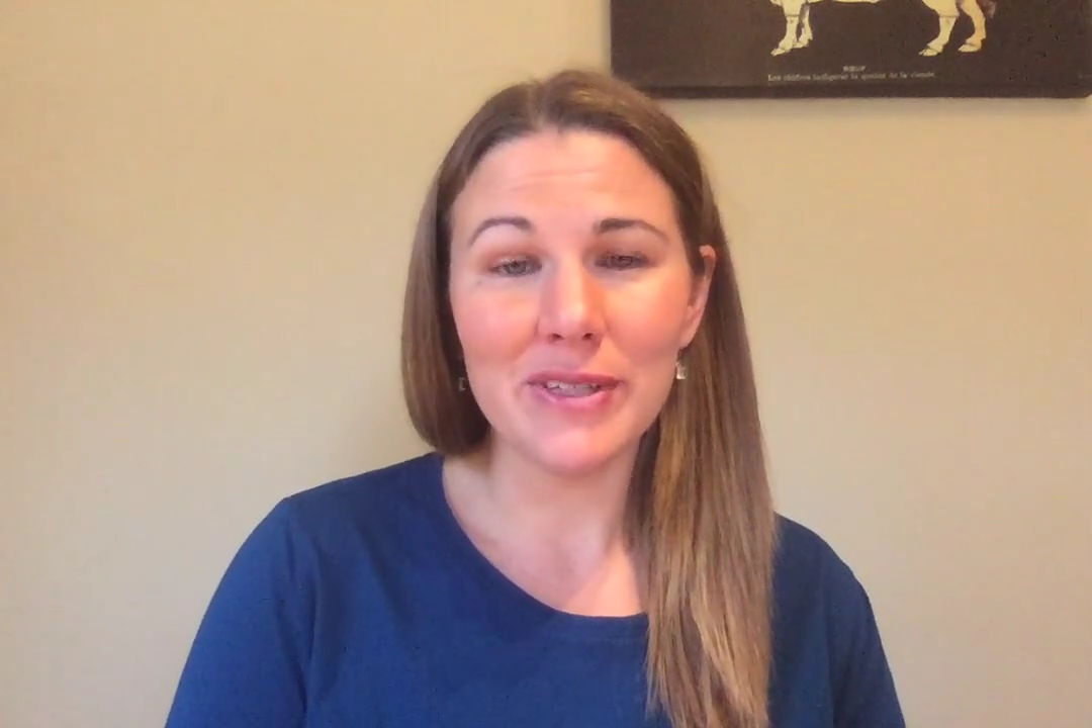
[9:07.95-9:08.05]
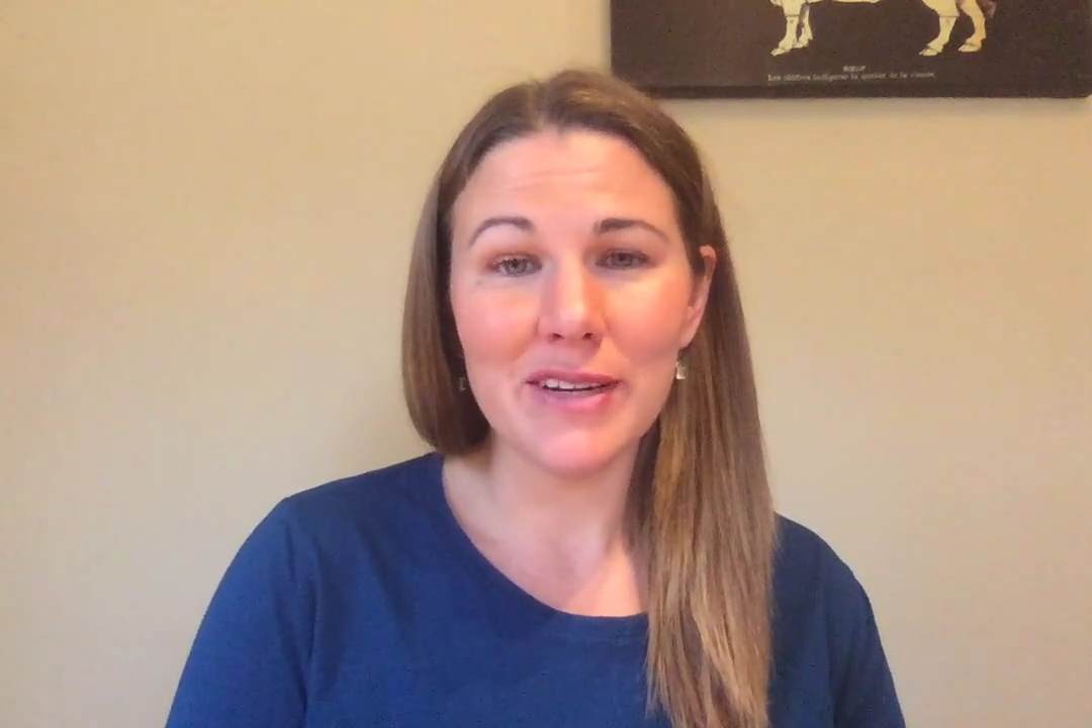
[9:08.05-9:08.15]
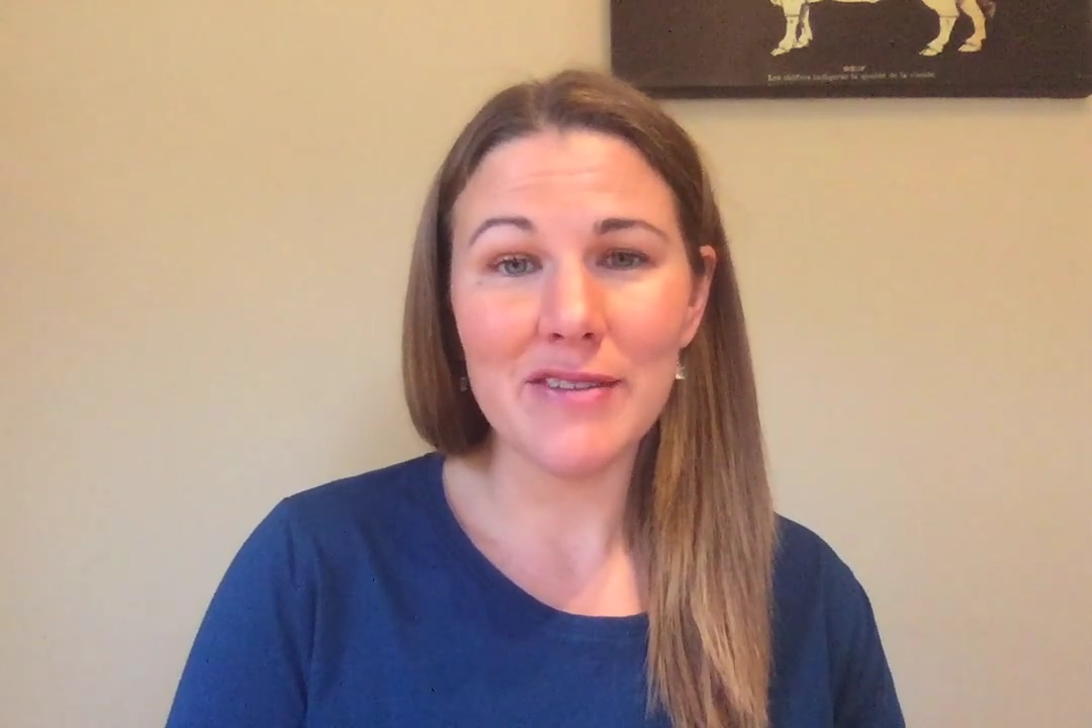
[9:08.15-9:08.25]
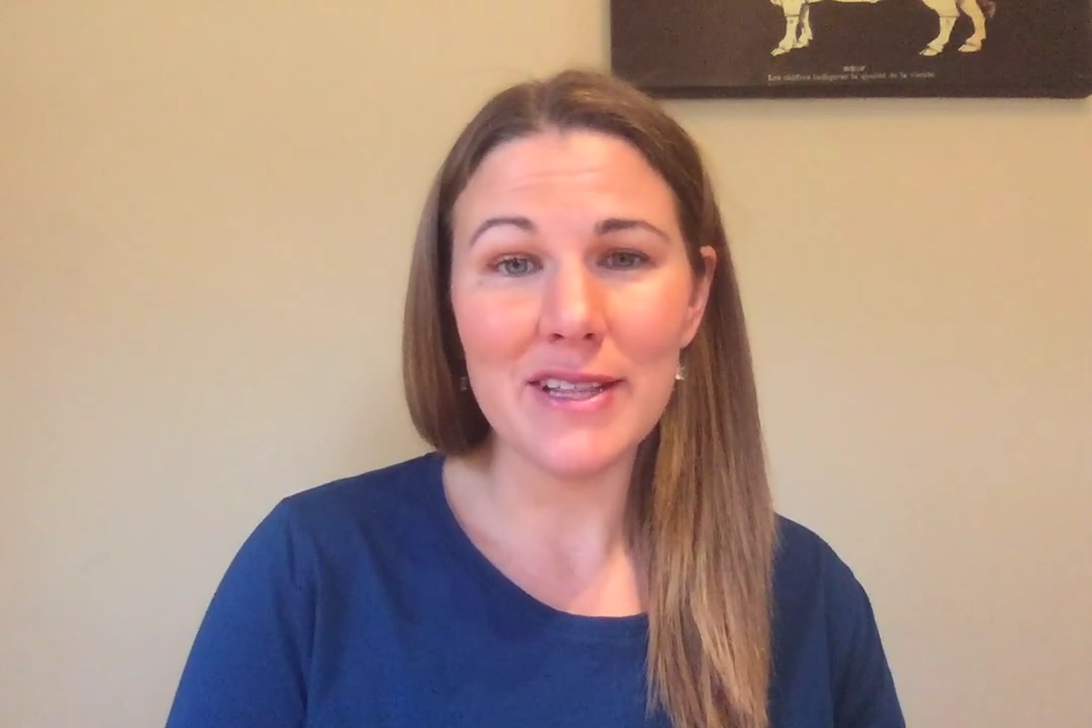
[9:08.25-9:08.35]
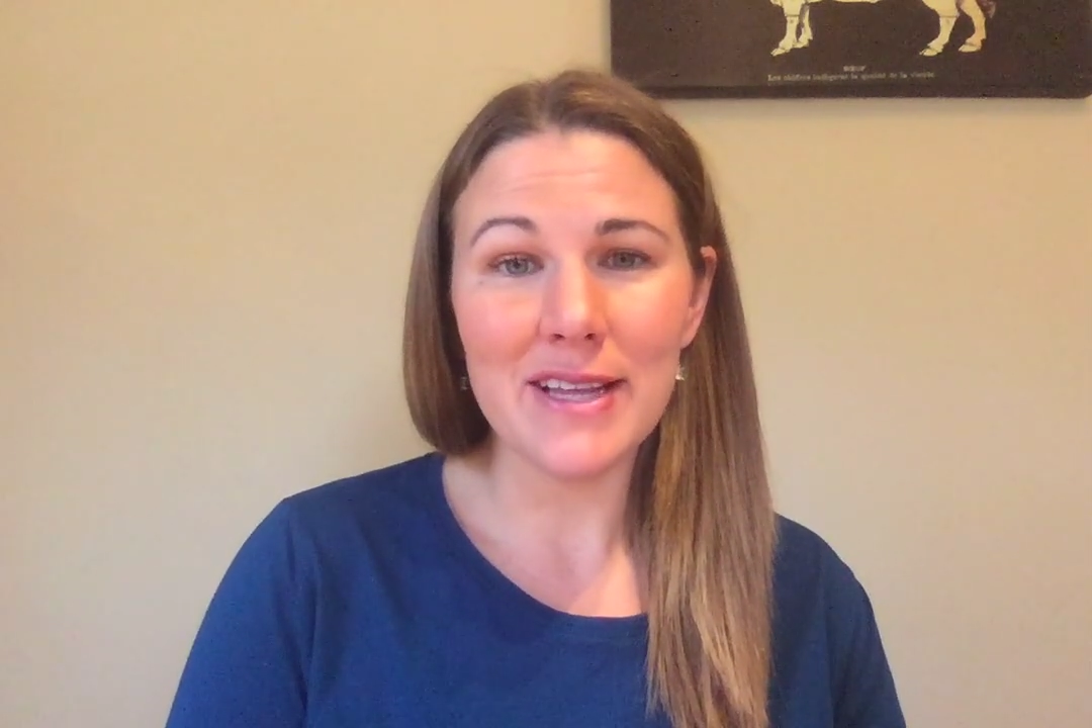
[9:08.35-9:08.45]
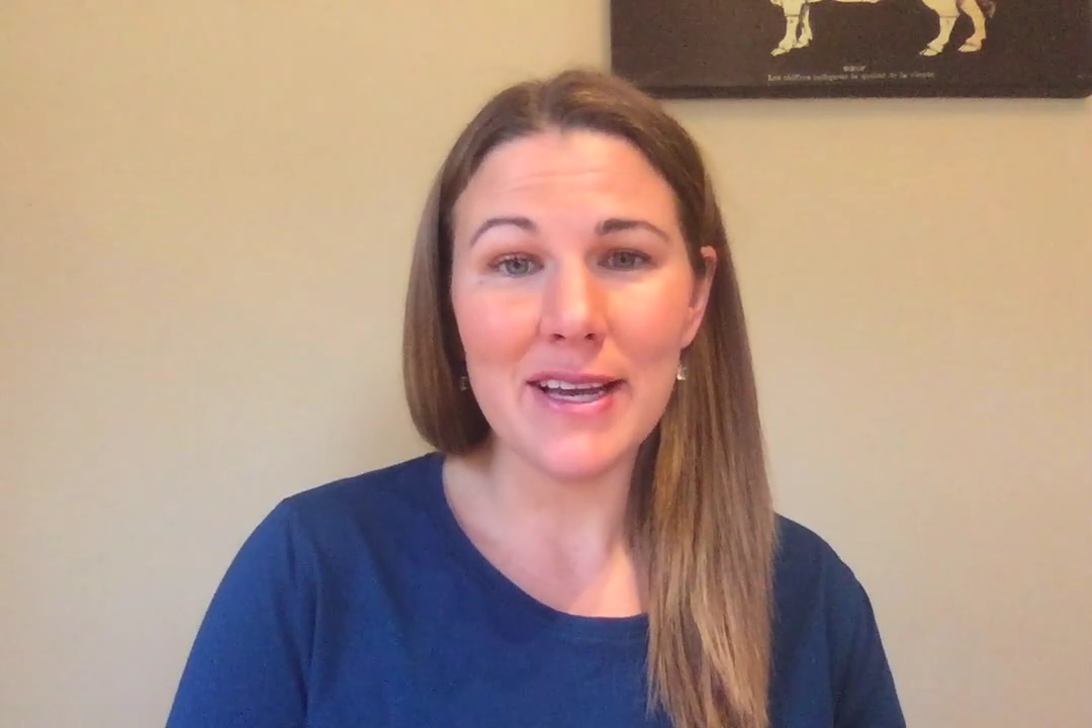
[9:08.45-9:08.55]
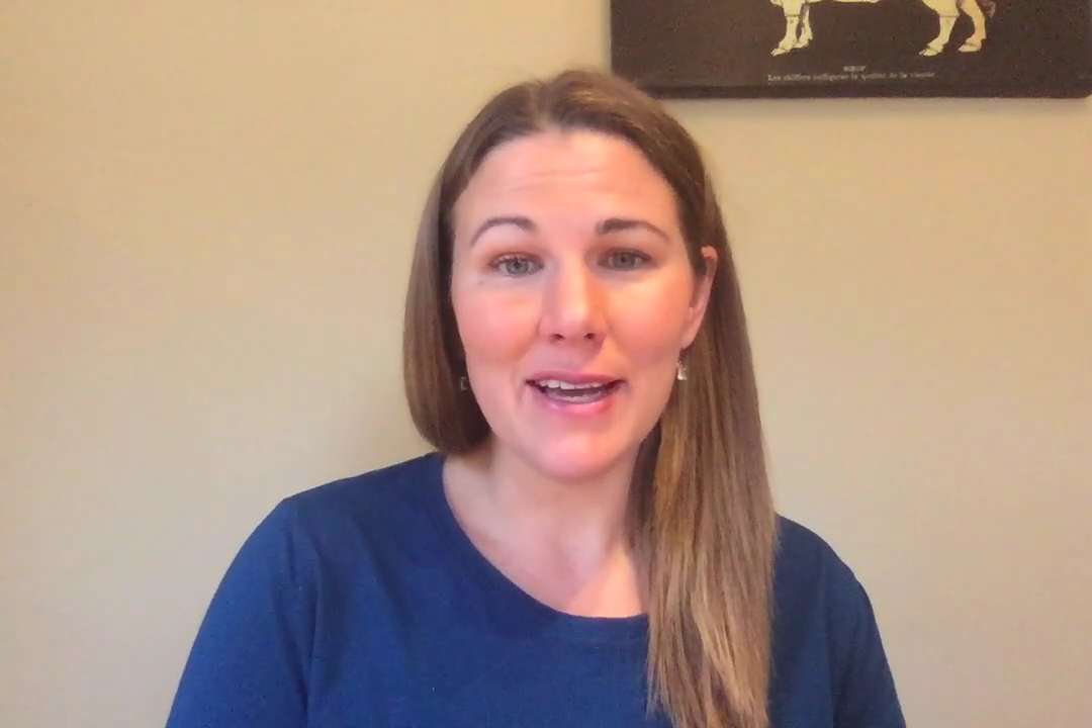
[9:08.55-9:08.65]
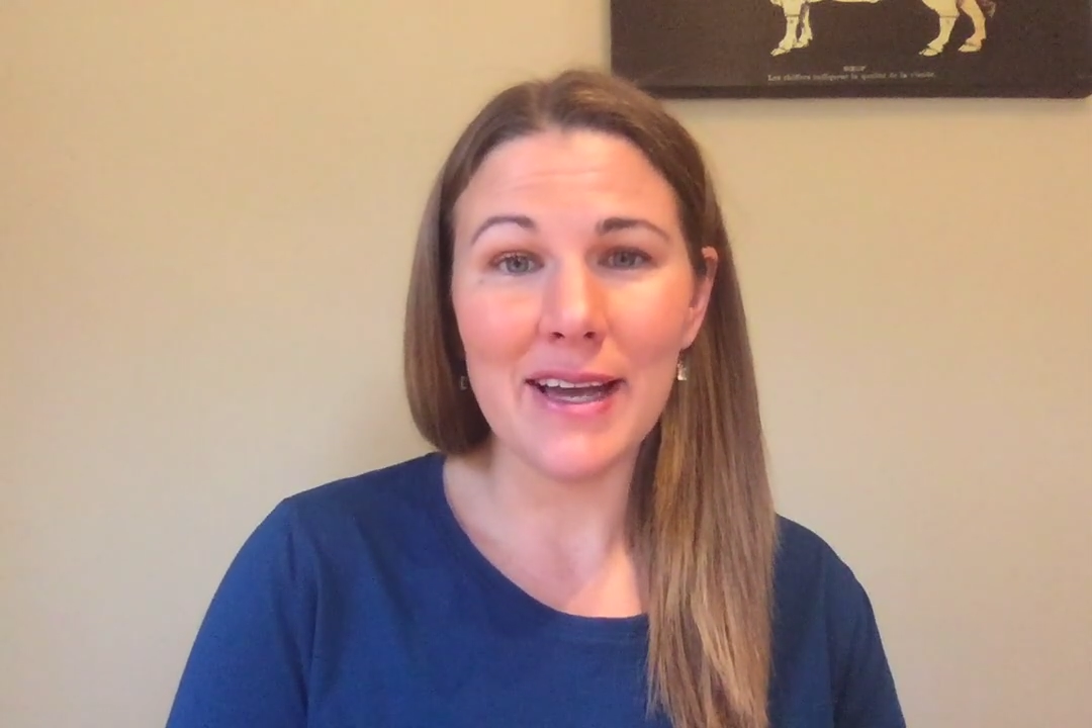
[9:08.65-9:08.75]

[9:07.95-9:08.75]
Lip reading: and everything.